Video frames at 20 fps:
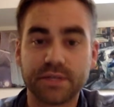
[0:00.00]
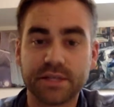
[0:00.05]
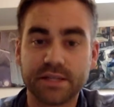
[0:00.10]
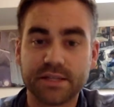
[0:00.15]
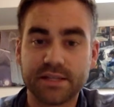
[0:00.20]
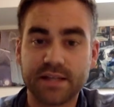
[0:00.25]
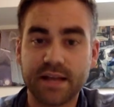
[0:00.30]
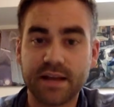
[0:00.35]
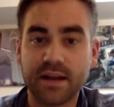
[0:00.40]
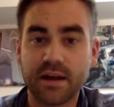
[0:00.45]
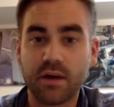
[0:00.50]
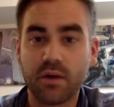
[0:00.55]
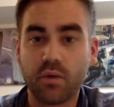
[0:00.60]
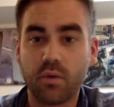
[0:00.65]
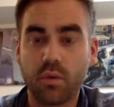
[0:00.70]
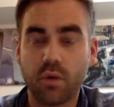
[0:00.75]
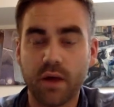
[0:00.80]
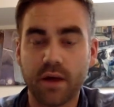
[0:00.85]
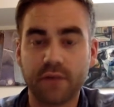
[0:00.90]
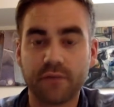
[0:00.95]
just send out
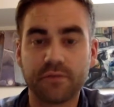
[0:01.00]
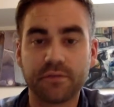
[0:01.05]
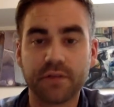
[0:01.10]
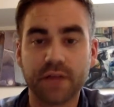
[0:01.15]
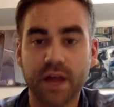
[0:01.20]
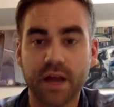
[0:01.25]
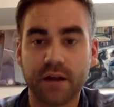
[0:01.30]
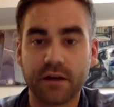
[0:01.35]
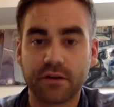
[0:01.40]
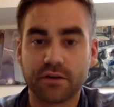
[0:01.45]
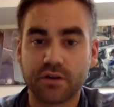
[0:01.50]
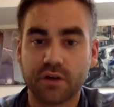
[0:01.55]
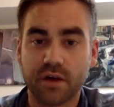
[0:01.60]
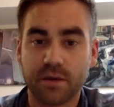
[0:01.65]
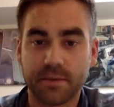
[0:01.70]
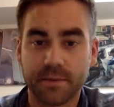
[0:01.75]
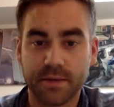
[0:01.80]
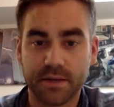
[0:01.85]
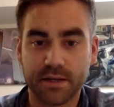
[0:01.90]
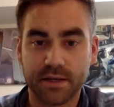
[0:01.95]
one flyer
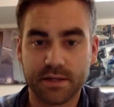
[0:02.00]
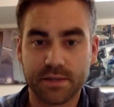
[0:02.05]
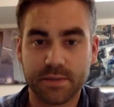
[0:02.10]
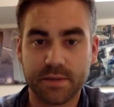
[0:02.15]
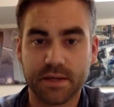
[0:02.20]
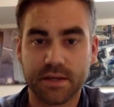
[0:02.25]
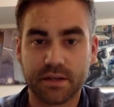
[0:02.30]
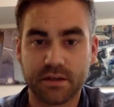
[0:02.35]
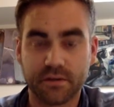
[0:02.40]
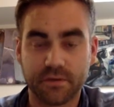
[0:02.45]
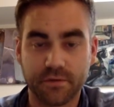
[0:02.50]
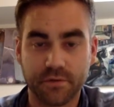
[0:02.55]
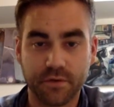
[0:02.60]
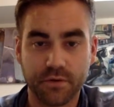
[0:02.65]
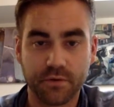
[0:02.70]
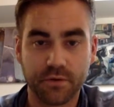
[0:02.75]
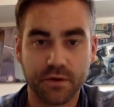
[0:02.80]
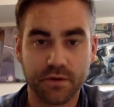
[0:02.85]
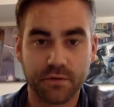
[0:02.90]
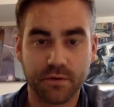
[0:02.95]
drop and expect your
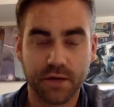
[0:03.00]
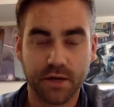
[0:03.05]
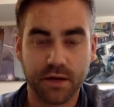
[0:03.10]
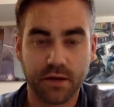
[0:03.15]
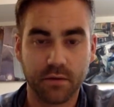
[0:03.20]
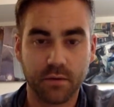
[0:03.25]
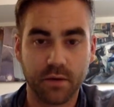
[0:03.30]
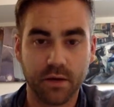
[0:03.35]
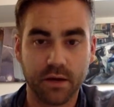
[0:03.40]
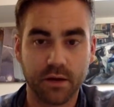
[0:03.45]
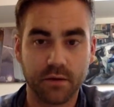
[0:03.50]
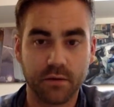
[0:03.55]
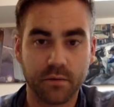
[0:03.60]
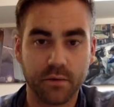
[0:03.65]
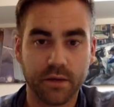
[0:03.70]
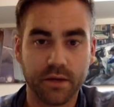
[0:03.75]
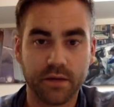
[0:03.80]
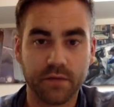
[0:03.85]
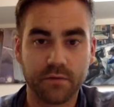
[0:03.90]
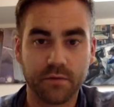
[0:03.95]
phone to ring.
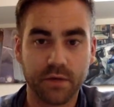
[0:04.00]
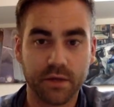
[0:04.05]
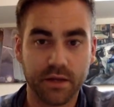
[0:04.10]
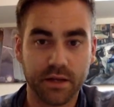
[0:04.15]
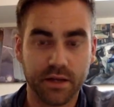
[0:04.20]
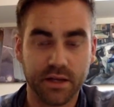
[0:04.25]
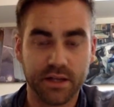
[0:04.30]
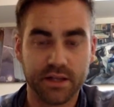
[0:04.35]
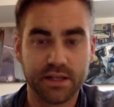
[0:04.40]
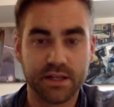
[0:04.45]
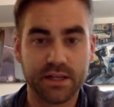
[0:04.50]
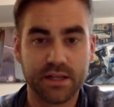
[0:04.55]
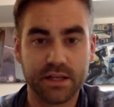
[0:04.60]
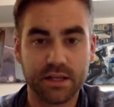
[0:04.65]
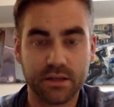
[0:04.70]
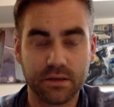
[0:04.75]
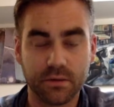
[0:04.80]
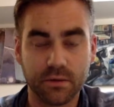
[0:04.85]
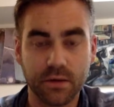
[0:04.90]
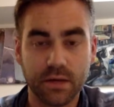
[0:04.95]
What you really need to
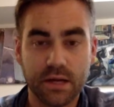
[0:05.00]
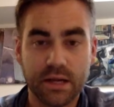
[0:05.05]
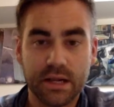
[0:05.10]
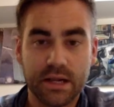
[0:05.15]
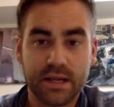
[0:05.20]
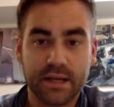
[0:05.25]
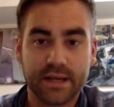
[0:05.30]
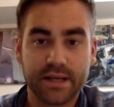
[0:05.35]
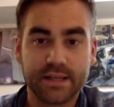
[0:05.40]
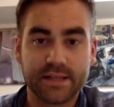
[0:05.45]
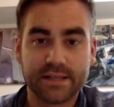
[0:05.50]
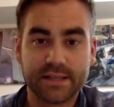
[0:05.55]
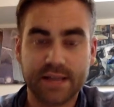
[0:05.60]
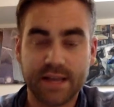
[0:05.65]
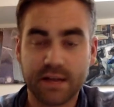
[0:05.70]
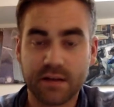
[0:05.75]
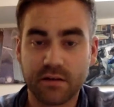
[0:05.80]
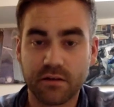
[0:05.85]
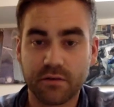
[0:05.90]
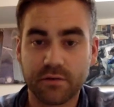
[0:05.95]
do is
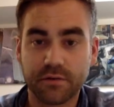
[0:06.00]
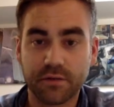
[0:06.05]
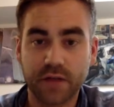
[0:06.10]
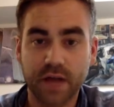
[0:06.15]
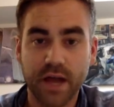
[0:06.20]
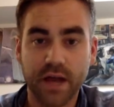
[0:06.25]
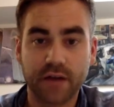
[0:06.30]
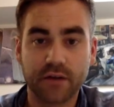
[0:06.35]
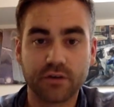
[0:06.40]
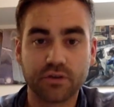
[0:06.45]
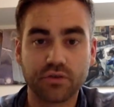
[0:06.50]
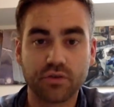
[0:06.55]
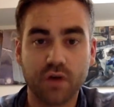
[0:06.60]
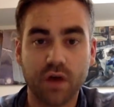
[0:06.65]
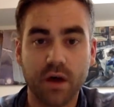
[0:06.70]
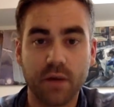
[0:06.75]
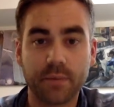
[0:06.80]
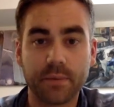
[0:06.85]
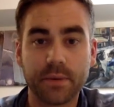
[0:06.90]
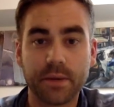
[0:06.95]
send out a flyer
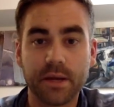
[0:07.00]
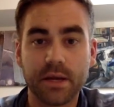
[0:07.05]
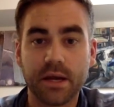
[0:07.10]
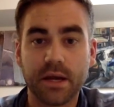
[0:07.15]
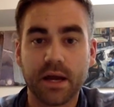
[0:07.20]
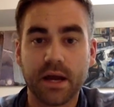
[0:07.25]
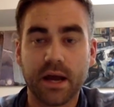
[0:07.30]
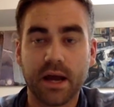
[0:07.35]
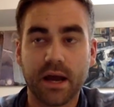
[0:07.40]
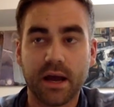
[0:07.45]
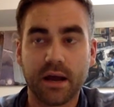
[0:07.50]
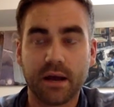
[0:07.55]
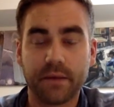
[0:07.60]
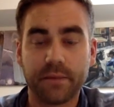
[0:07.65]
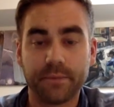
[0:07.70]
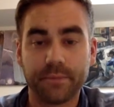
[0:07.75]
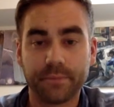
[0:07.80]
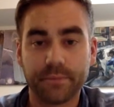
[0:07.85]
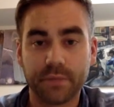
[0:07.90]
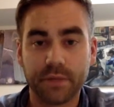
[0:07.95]
drop.
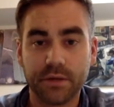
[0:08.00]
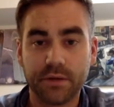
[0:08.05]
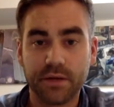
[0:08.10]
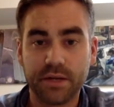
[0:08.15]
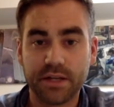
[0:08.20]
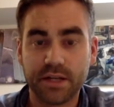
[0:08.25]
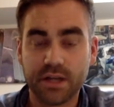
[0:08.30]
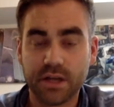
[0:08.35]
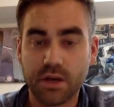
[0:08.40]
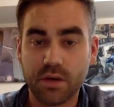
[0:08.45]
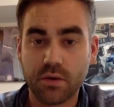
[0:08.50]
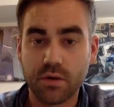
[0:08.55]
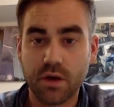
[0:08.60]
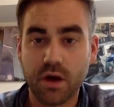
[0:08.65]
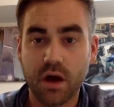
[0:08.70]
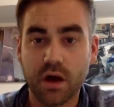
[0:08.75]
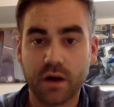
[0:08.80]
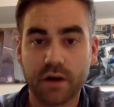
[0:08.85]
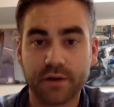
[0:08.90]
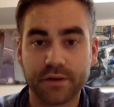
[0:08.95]
You need to go
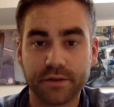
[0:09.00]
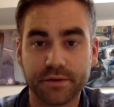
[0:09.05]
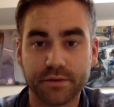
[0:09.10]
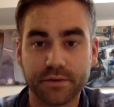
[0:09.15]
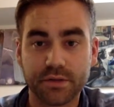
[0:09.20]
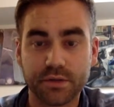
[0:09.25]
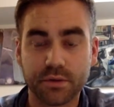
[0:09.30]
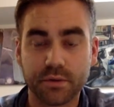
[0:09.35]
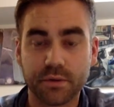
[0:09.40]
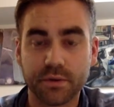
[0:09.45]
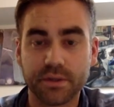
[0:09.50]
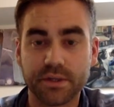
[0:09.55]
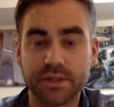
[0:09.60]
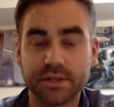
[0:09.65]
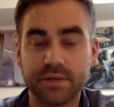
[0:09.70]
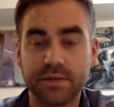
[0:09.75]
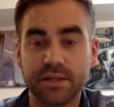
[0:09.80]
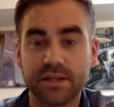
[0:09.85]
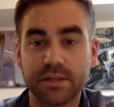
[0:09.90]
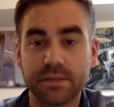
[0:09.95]
knock on those doors.
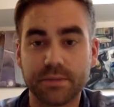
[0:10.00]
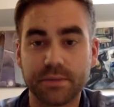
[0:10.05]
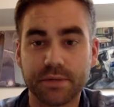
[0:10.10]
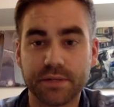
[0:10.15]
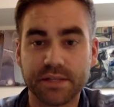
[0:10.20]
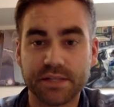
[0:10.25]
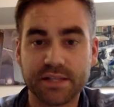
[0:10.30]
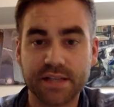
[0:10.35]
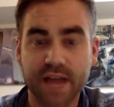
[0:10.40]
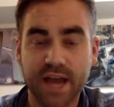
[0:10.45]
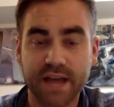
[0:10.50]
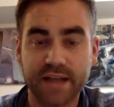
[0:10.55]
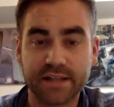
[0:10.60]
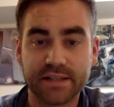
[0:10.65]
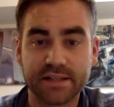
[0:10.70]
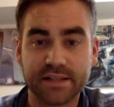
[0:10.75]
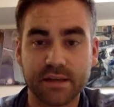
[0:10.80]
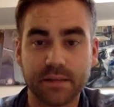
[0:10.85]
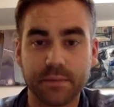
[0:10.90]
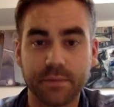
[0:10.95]
You need to put
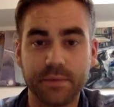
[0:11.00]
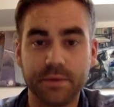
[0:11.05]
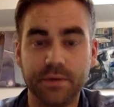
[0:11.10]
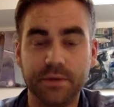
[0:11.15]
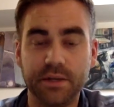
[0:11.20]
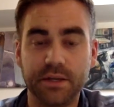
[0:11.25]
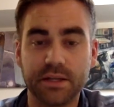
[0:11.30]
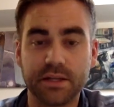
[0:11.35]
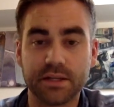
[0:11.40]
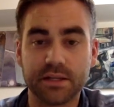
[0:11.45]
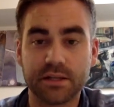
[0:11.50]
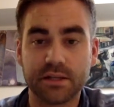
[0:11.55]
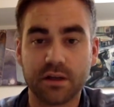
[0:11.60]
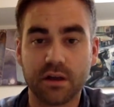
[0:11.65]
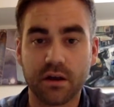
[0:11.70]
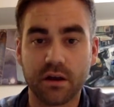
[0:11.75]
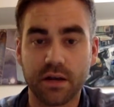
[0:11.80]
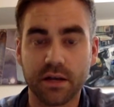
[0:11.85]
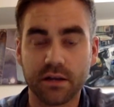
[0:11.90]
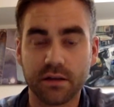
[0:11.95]
signs up. You need to
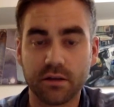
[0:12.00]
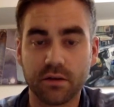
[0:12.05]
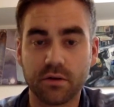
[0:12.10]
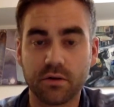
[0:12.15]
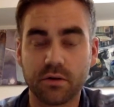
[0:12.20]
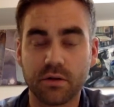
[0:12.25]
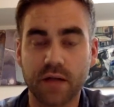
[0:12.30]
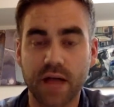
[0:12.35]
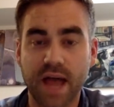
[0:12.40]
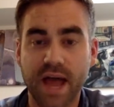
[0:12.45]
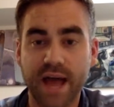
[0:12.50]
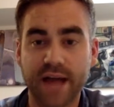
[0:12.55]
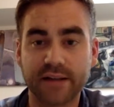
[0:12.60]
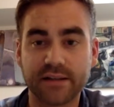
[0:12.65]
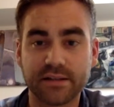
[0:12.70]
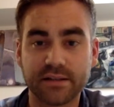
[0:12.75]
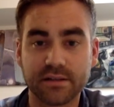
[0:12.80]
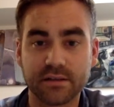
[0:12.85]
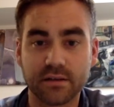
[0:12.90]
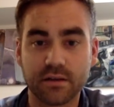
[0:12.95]
target local
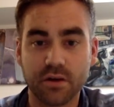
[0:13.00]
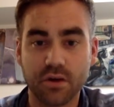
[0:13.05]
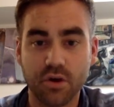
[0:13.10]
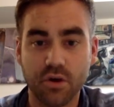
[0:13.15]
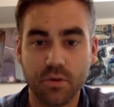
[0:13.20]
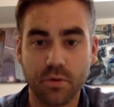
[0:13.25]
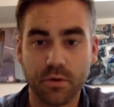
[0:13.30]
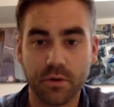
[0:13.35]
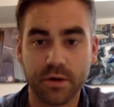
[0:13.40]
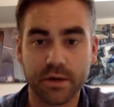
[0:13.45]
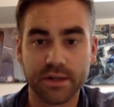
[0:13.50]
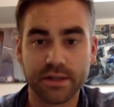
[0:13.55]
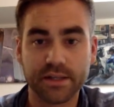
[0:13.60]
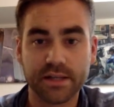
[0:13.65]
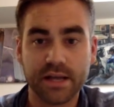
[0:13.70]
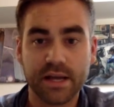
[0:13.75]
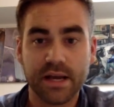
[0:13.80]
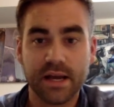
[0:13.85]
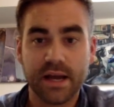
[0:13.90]
ads to the homeowners,